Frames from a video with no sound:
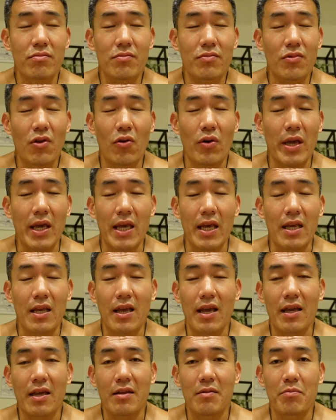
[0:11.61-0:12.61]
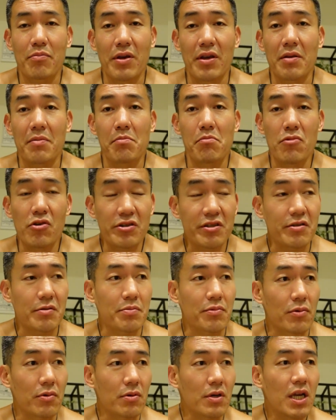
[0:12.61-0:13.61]
not eat and be
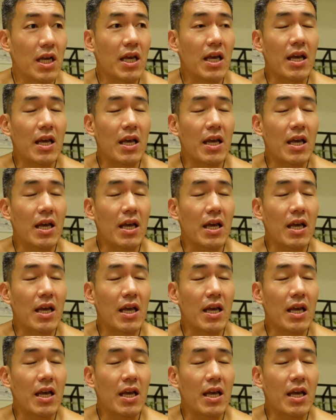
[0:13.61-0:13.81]
miserable.